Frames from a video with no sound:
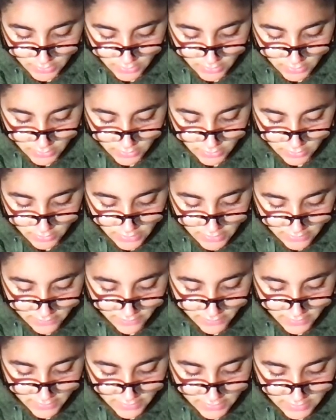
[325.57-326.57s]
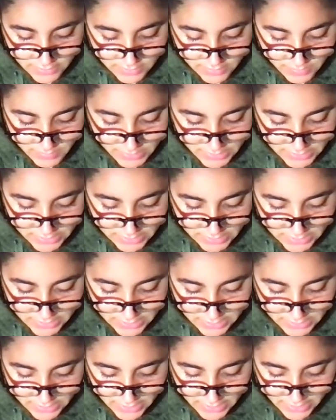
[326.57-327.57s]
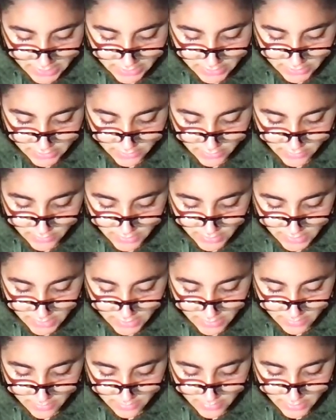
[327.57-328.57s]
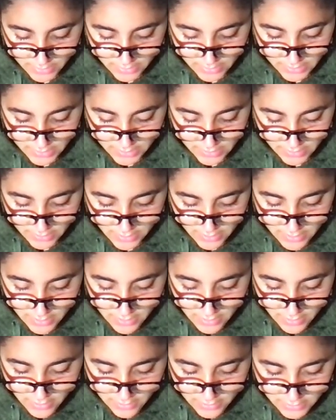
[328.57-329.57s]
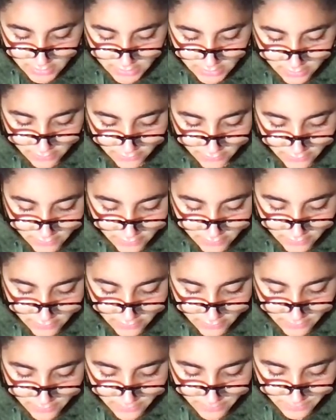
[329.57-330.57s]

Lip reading: you give us peace this land so we can build ourselves a home?